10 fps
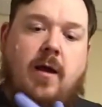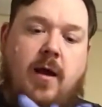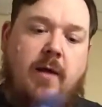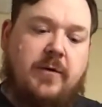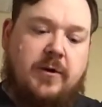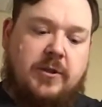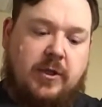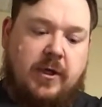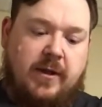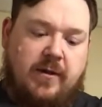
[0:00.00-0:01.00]
after
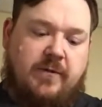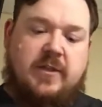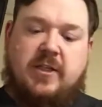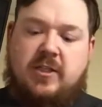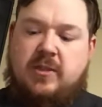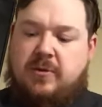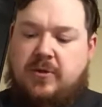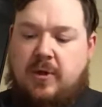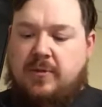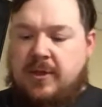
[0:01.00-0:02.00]
ensuring the physician's
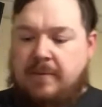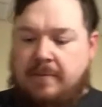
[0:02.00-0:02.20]
prescription,